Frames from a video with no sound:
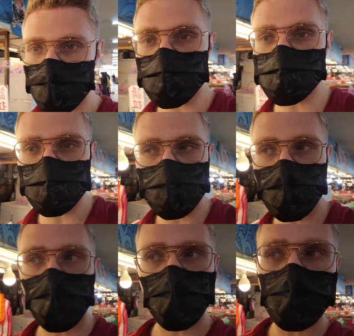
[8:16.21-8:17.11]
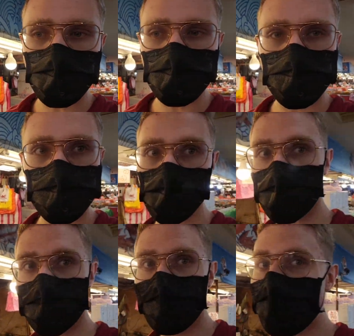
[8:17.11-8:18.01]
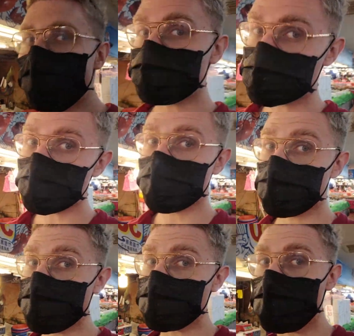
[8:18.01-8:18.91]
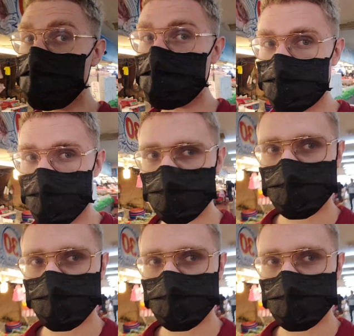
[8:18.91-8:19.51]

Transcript: of the sea all over. It's gonna reek a little bit.